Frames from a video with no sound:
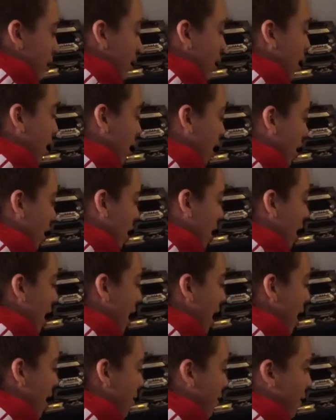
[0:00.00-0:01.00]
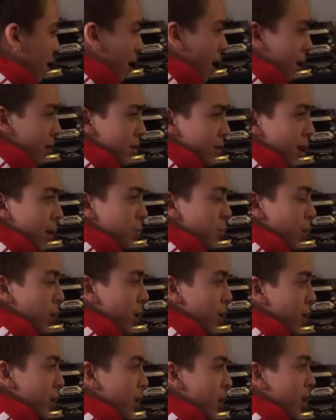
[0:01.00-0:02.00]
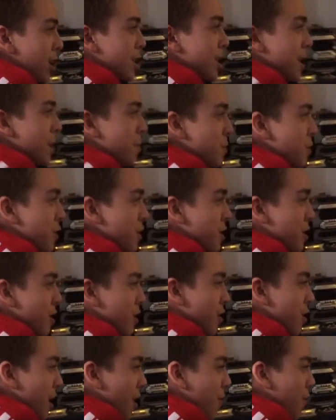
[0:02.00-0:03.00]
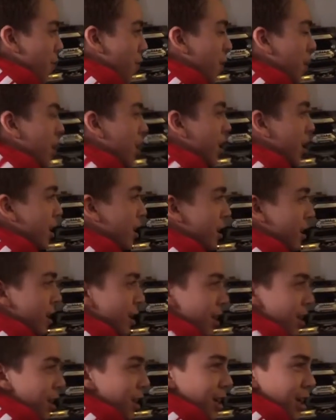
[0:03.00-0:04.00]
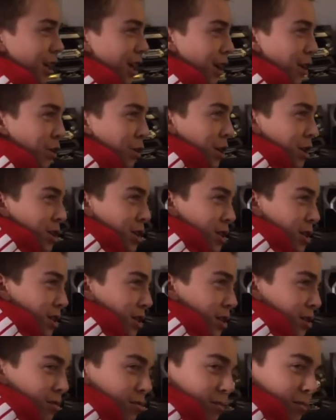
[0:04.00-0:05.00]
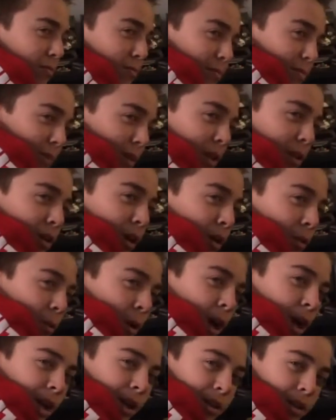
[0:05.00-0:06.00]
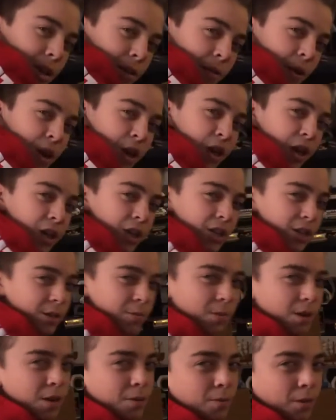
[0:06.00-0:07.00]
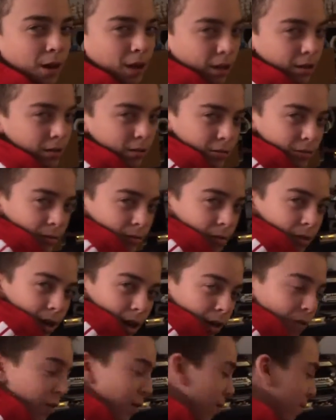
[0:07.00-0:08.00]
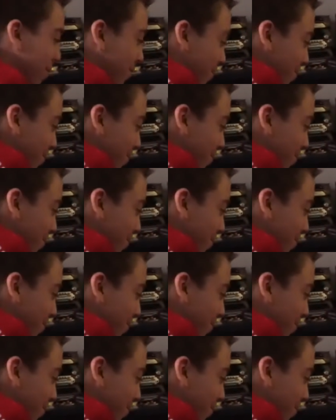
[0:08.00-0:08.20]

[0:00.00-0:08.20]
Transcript: Yeah, I have a brother. His name is Jeffrey. You know, he's alright. He's not very nice to me, but whatever.